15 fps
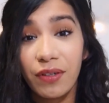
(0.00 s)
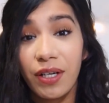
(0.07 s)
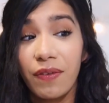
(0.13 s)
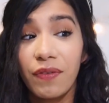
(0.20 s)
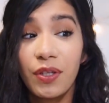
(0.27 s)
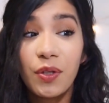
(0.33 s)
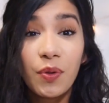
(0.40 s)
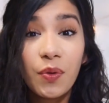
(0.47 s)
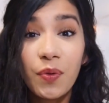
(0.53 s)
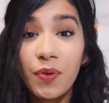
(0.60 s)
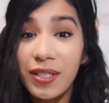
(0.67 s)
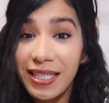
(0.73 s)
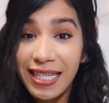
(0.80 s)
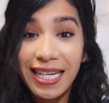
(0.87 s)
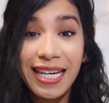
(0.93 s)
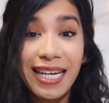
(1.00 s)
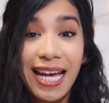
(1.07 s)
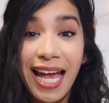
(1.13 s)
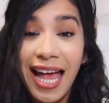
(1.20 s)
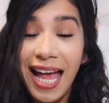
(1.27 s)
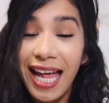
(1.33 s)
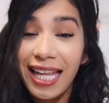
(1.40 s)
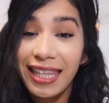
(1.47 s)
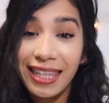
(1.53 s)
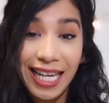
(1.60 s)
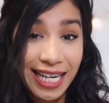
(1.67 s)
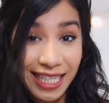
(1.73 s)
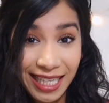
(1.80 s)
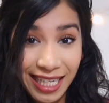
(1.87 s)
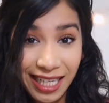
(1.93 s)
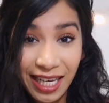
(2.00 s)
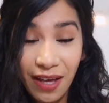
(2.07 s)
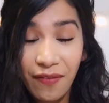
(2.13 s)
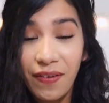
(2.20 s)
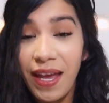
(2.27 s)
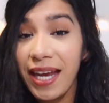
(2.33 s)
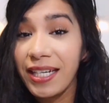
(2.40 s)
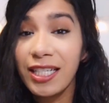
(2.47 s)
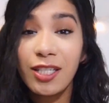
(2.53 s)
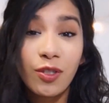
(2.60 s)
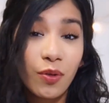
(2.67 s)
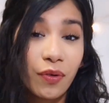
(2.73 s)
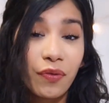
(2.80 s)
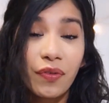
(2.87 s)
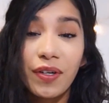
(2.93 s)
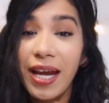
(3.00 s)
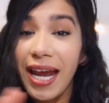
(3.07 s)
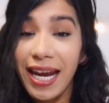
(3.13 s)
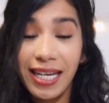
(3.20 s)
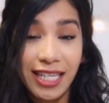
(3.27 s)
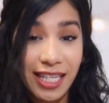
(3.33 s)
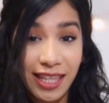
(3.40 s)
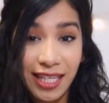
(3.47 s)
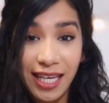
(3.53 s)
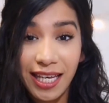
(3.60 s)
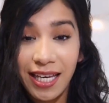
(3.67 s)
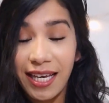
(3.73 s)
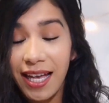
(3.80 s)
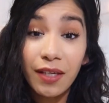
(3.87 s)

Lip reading: If you need lighting of any sort for anything,